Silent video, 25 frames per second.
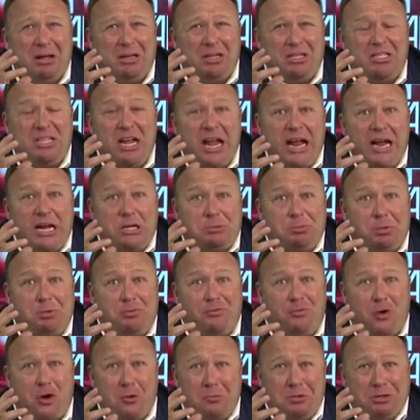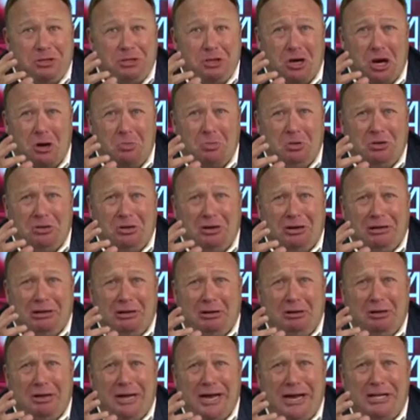saying it's performance art with their
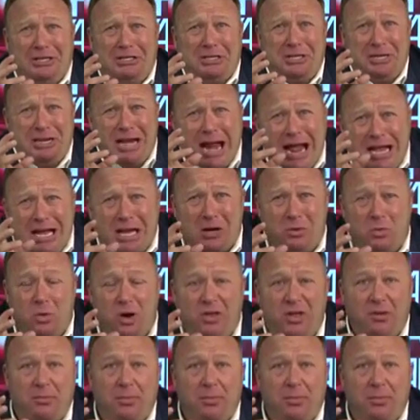little kids naked with